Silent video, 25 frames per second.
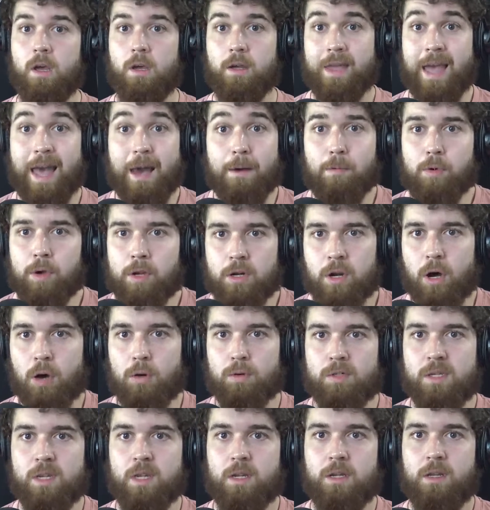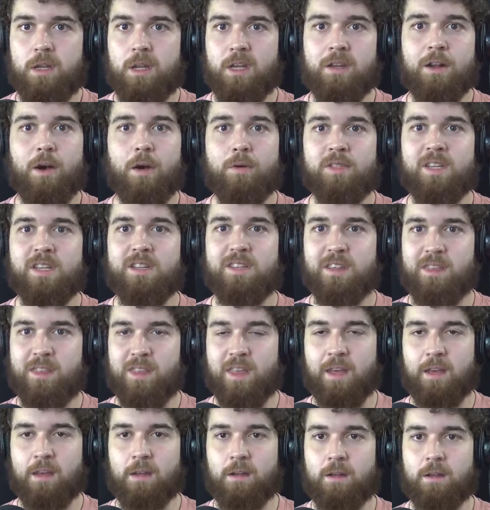Cowboy knows it. He knows it's a
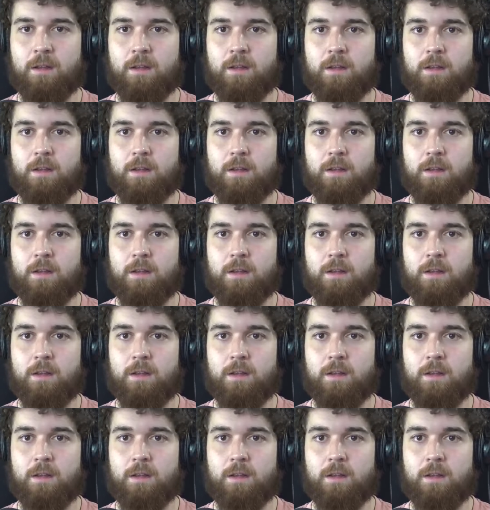thing.